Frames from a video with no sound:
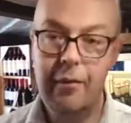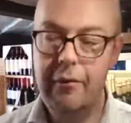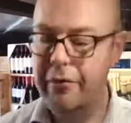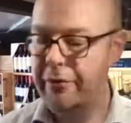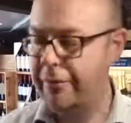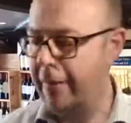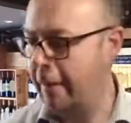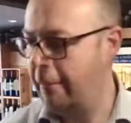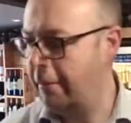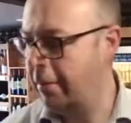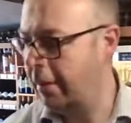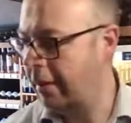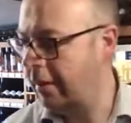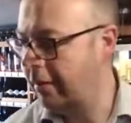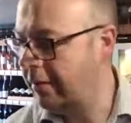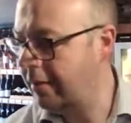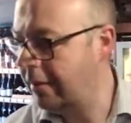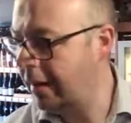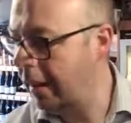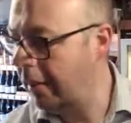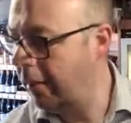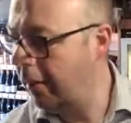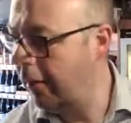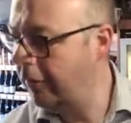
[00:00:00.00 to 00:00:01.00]
Fabulous.
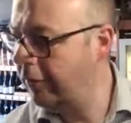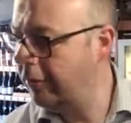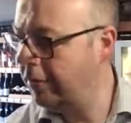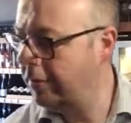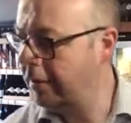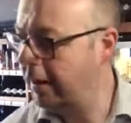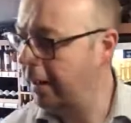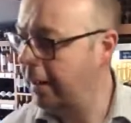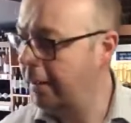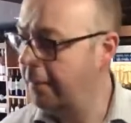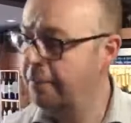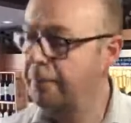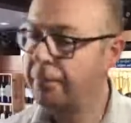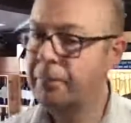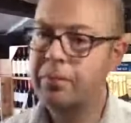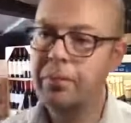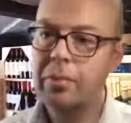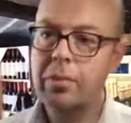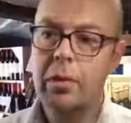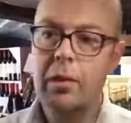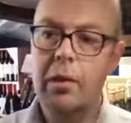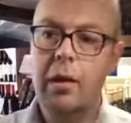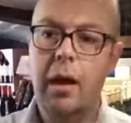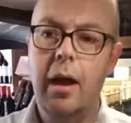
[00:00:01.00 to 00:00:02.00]
Now, obviously,
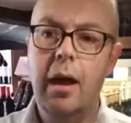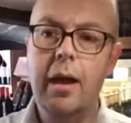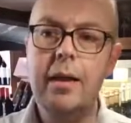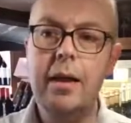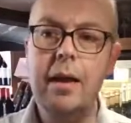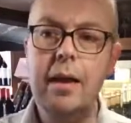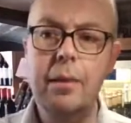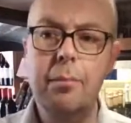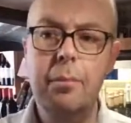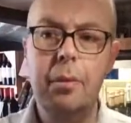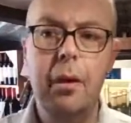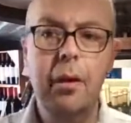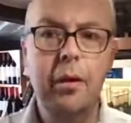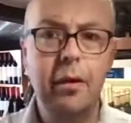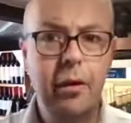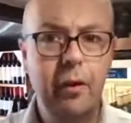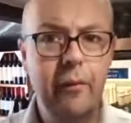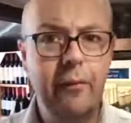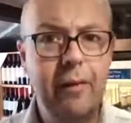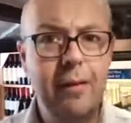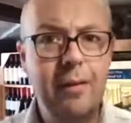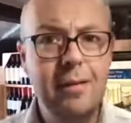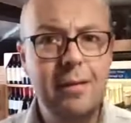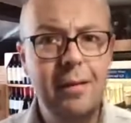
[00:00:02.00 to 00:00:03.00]
I need a pint of
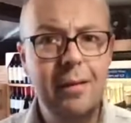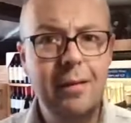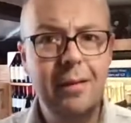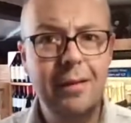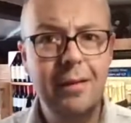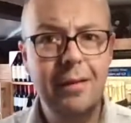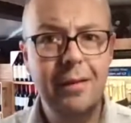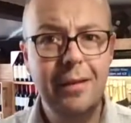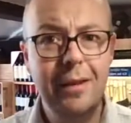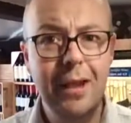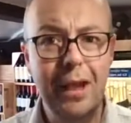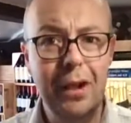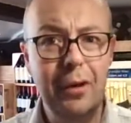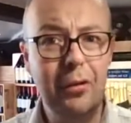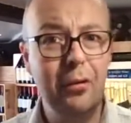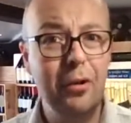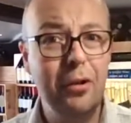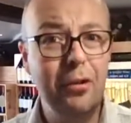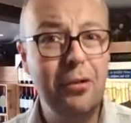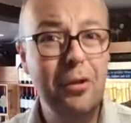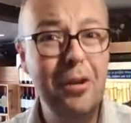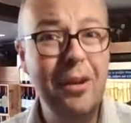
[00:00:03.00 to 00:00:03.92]
it in order